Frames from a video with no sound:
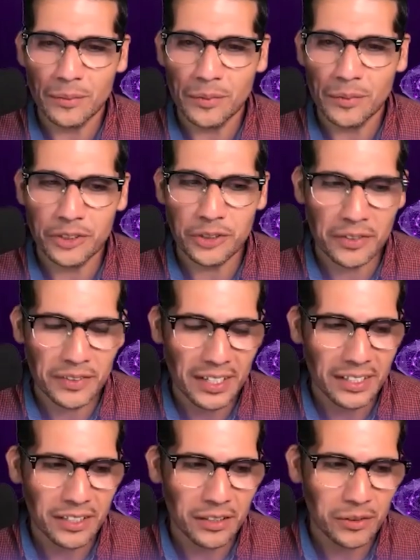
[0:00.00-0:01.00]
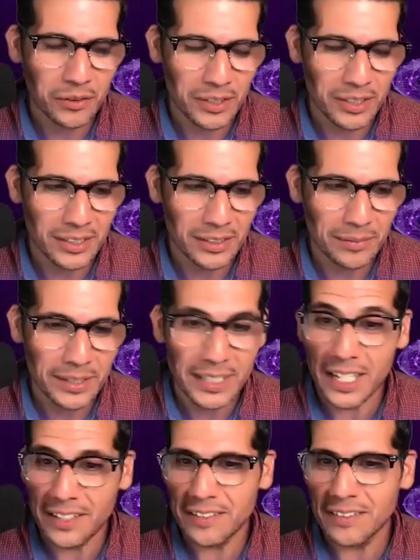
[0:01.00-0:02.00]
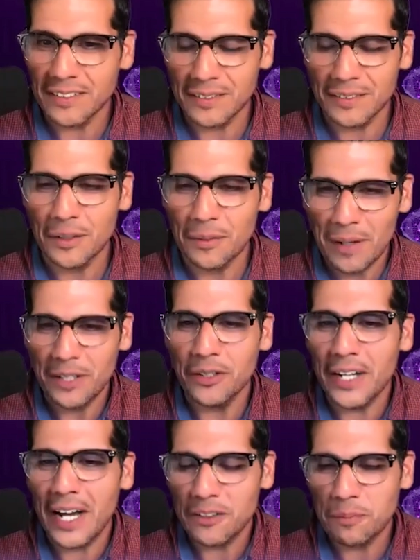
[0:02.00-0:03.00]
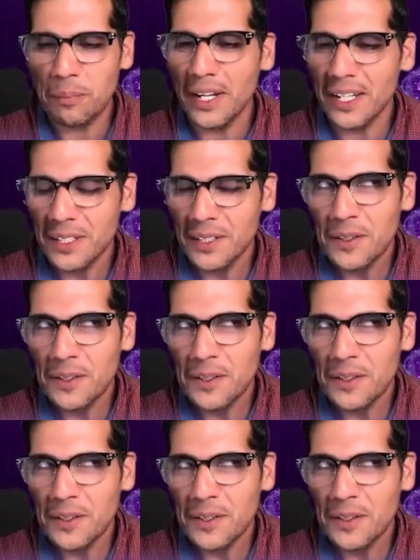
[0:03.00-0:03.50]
With Driven IQ. And again, this is, about you guys, but